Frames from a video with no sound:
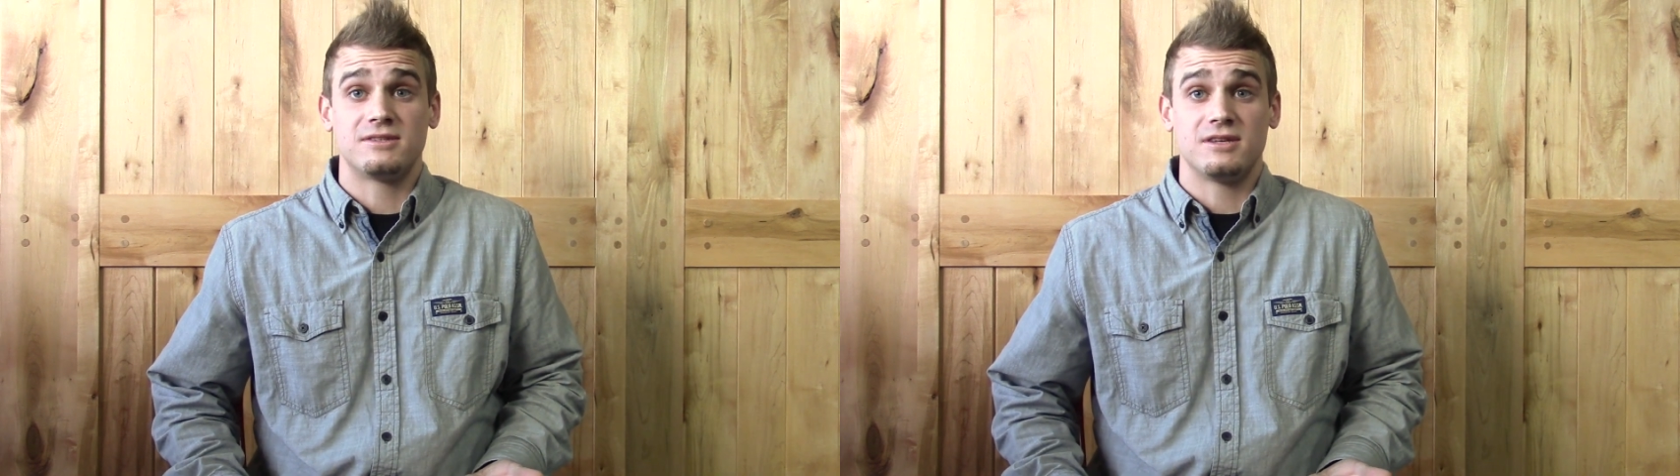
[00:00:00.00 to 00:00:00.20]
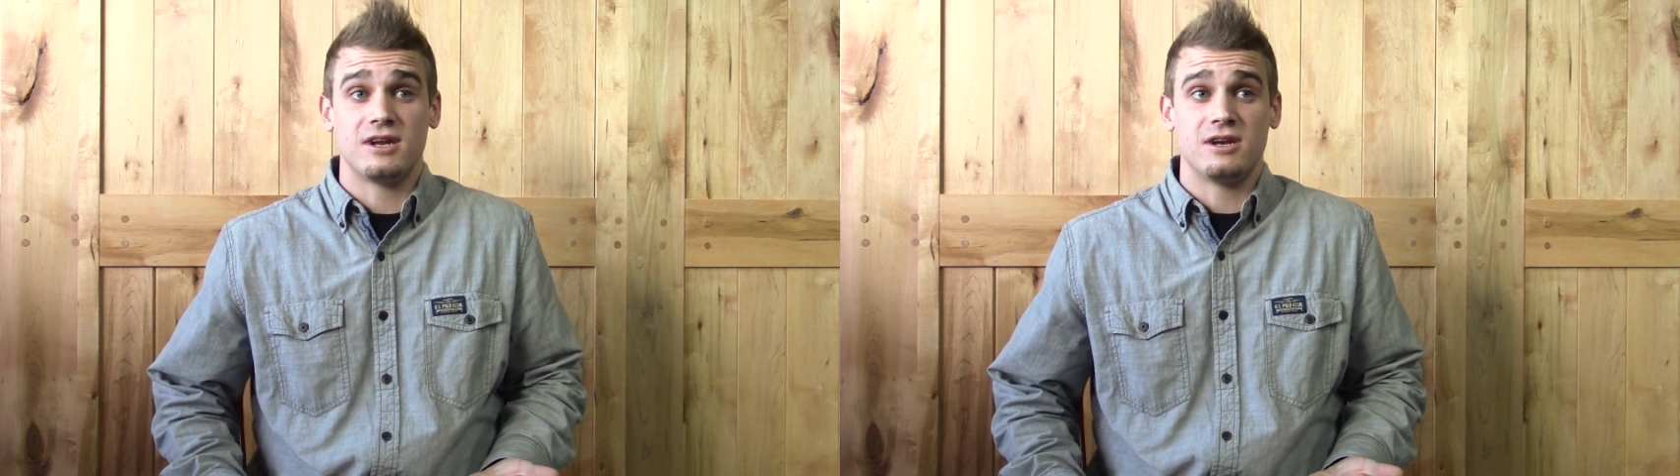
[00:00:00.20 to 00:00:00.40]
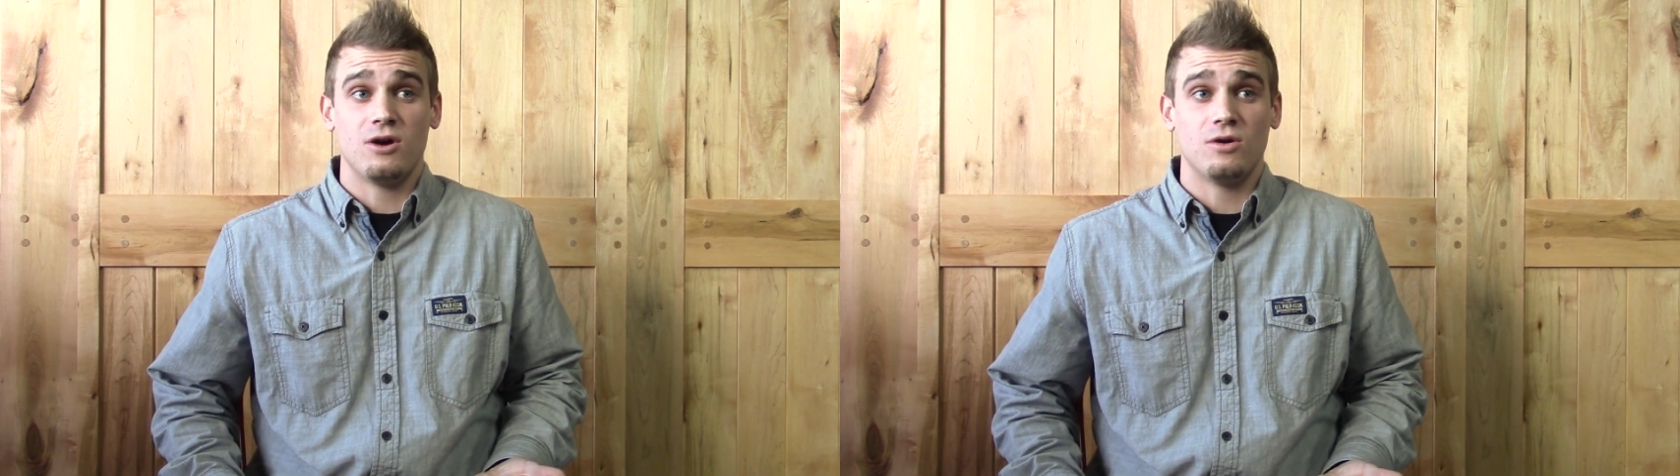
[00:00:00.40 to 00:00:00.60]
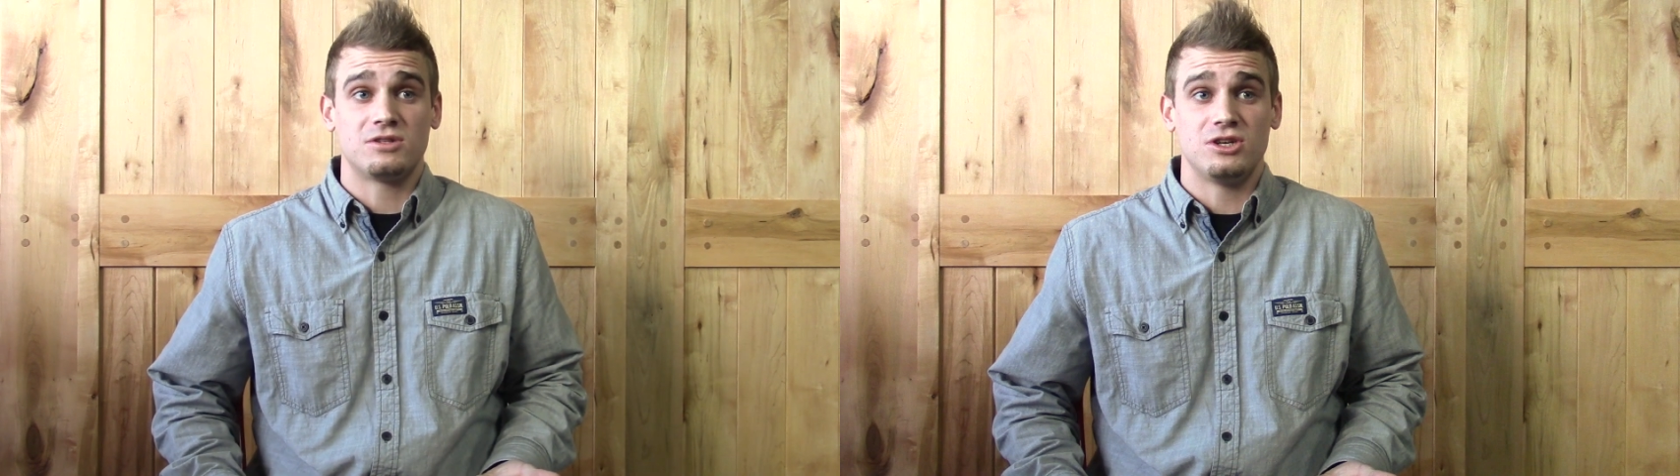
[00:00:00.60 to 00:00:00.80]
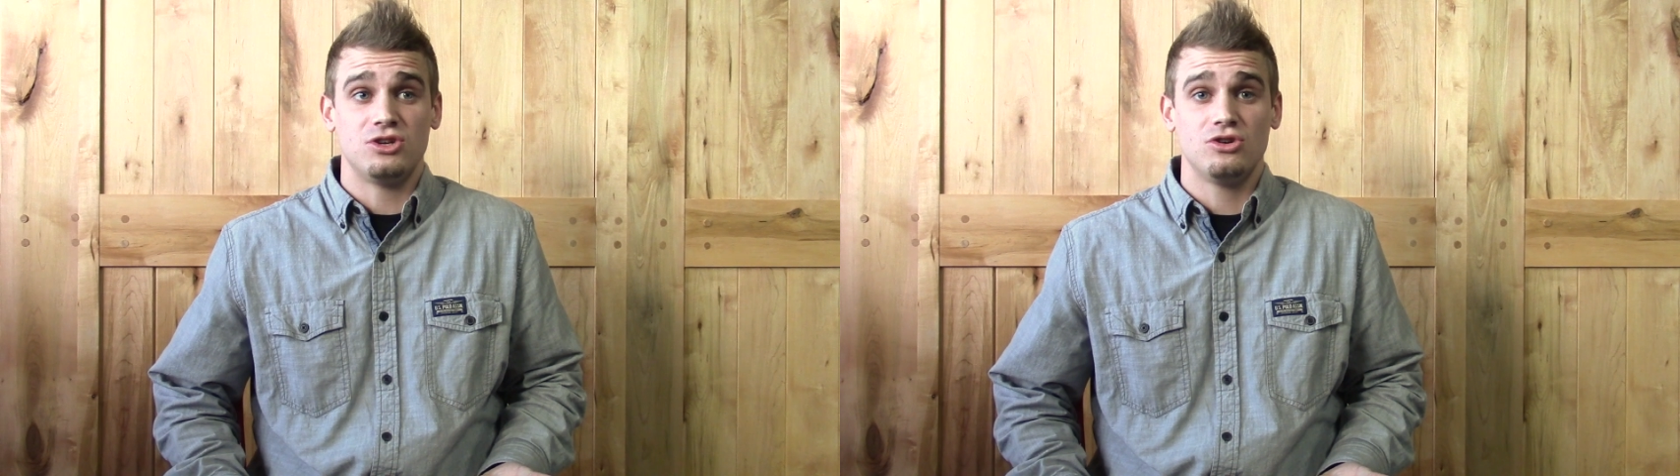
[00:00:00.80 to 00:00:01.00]
didn't know
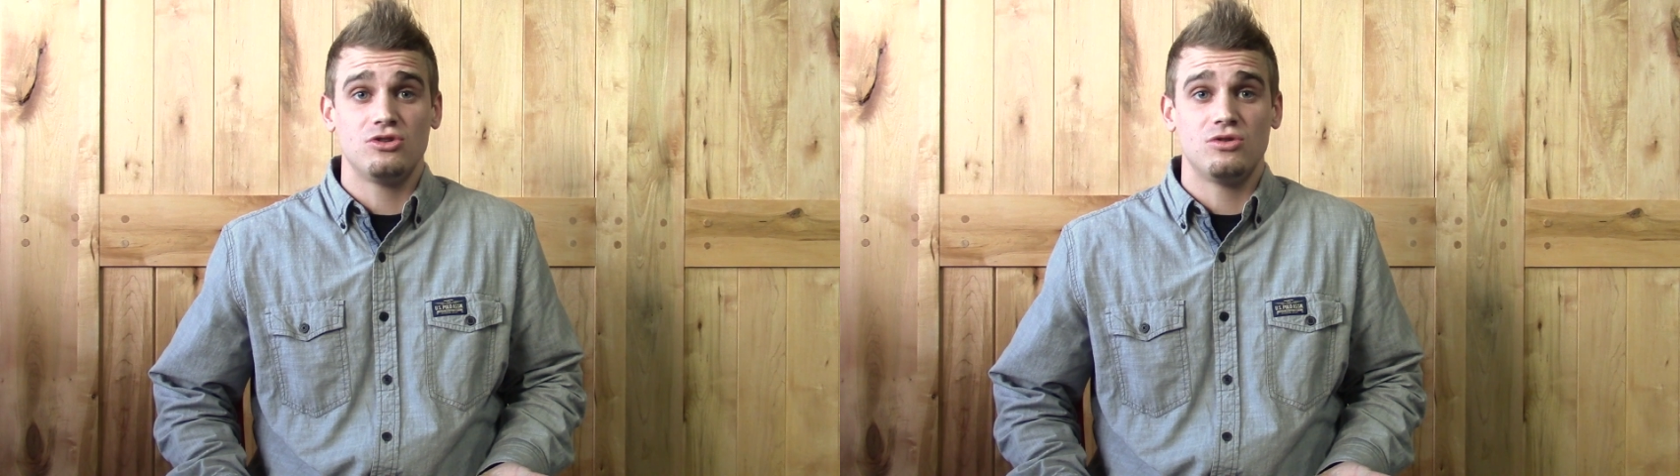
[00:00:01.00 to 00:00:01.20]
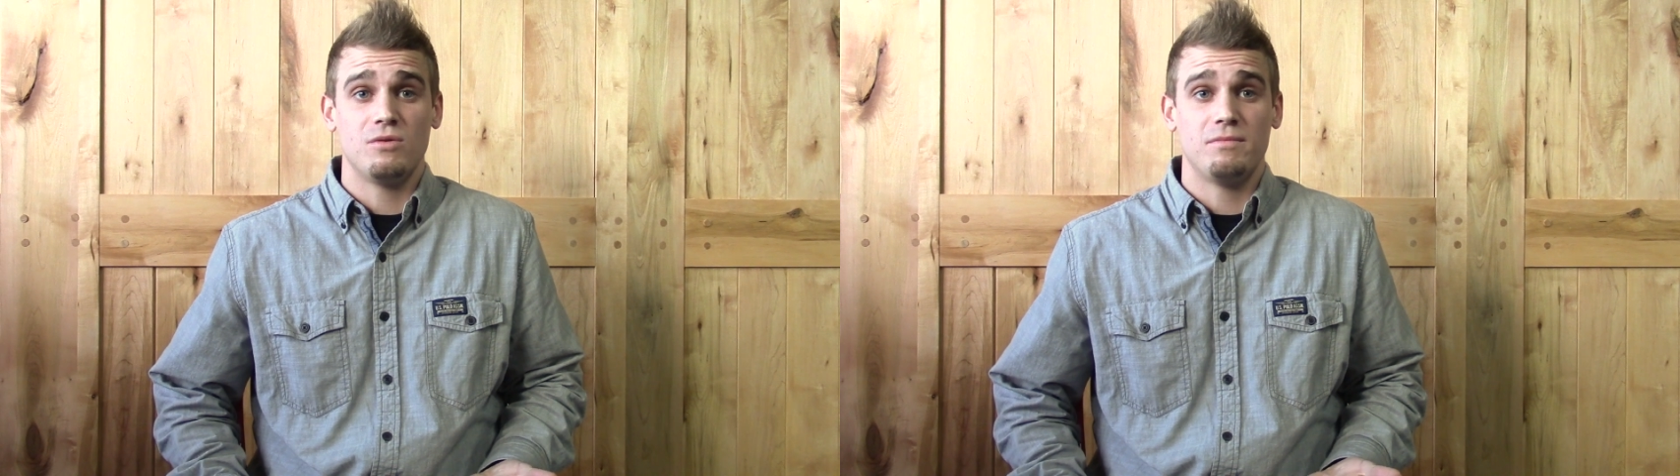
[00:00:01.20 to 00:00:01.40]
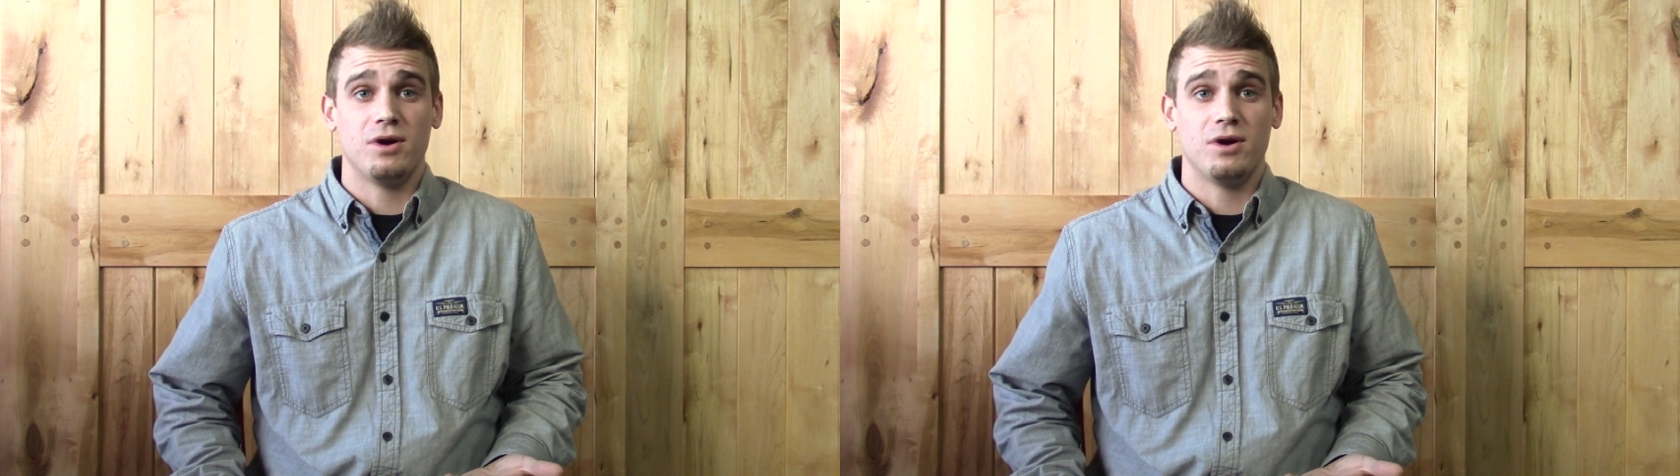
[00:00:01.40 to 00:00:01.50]
what to do